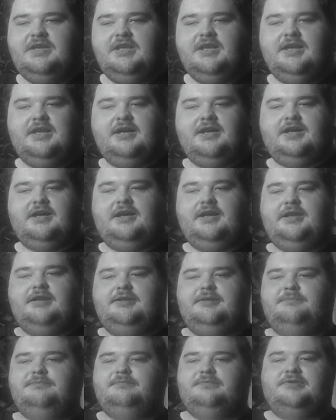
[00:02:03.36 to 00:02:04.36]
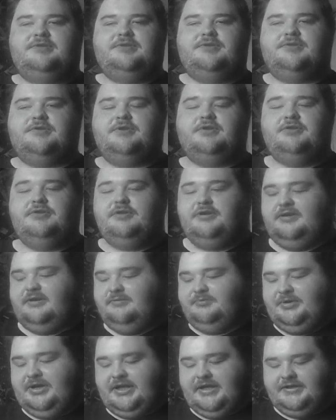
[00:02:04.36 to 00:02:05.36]
yeah, I tr- couldn't
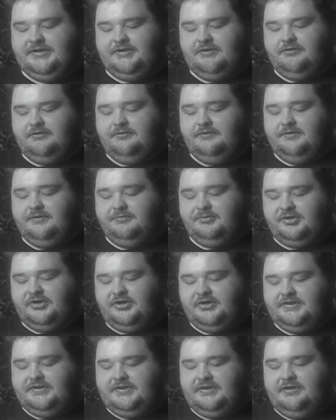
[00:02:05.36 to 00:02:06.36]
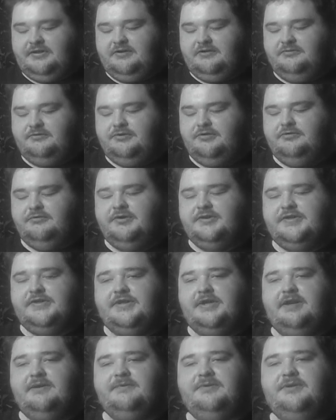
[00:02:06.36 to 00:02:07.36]
get past o- the boss in
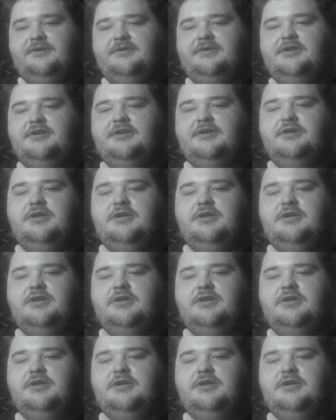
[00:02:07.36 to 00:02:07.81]
Onuwa's level,